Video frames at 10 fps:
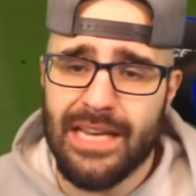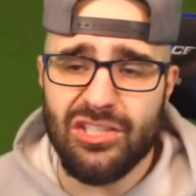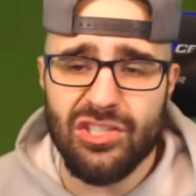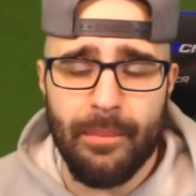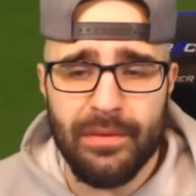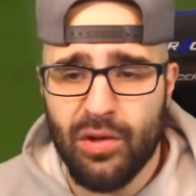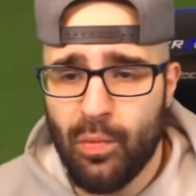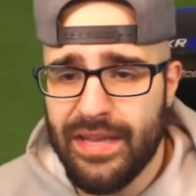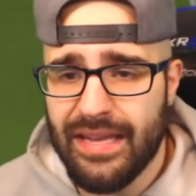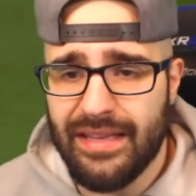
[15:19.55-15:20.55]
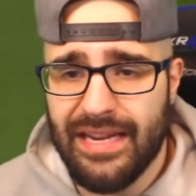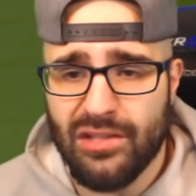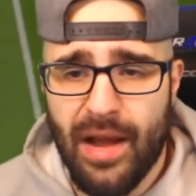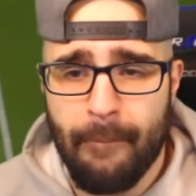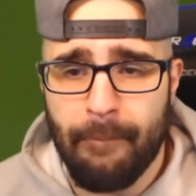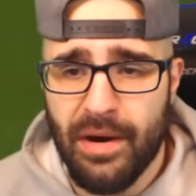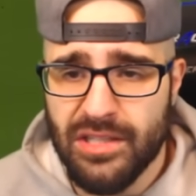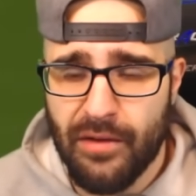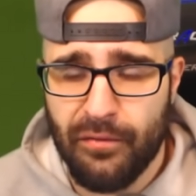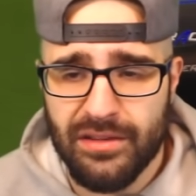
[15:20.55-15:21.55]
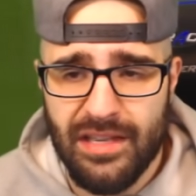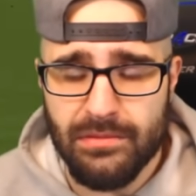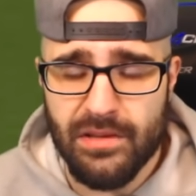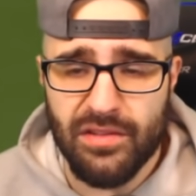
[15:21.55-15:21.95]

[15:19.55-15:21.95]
and I jump into the weekend league, and I try a bunch of different teams.